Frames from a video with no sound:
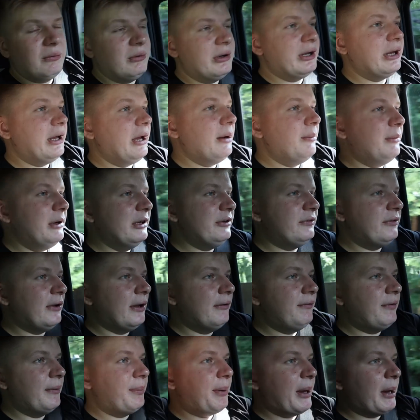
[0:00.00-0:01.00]
I want to get
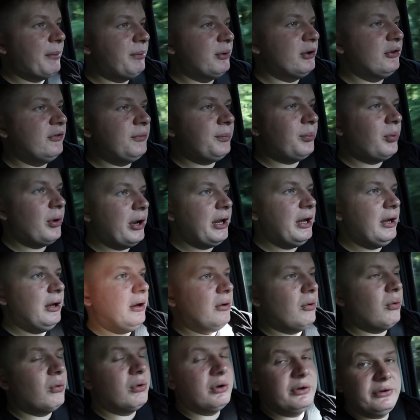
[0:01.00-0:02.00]
myself a pepper
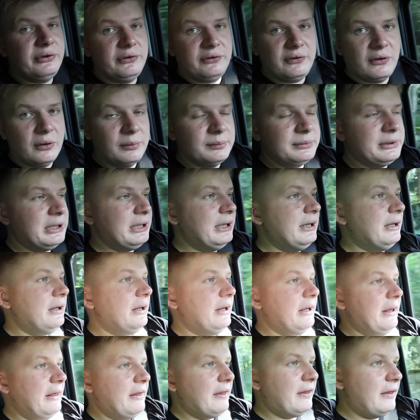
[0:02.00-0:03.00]
spray or something
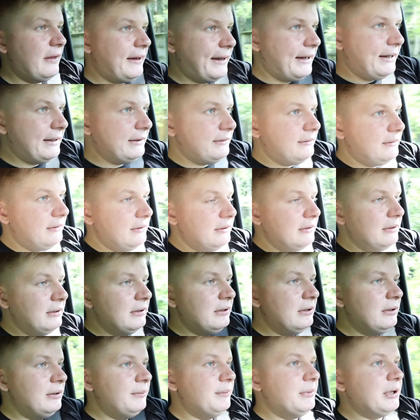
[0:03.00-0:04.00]
like that,
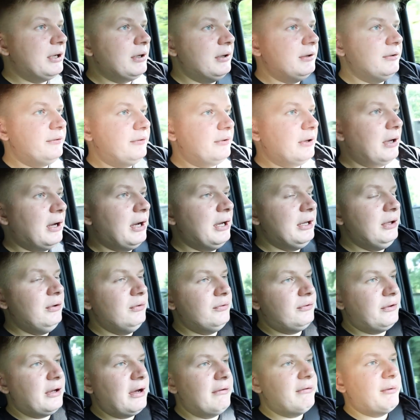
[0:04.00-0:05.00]
because I
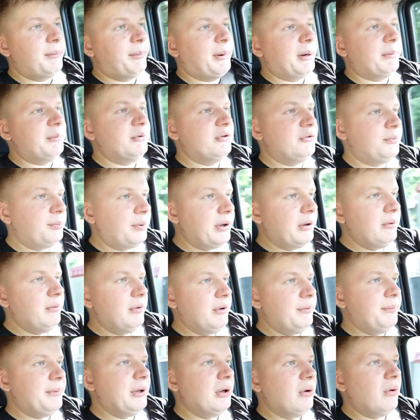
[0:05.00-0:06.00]
used to have a pepper spray
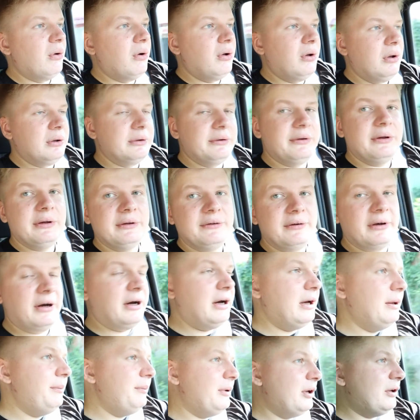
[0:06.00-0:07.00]
with me all the
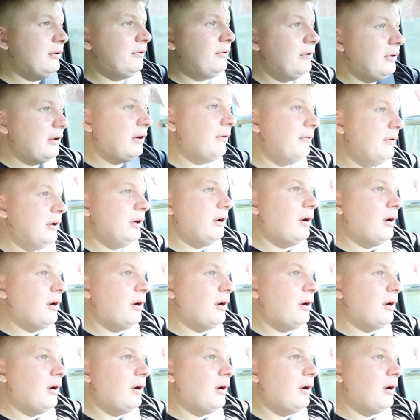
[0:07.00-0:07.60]
time, because you never